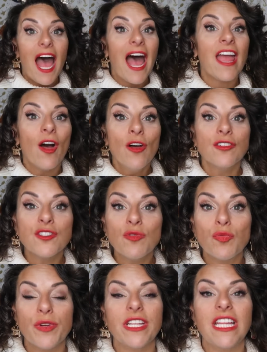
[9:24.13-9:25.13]
I
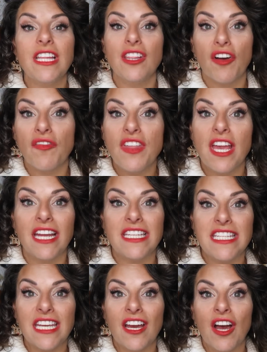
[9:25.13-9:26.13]
also really love the
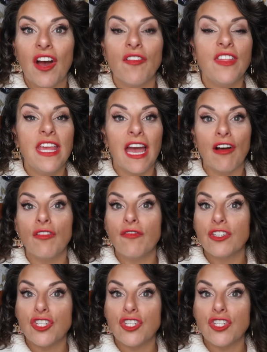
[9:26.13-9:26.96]
idea of the elf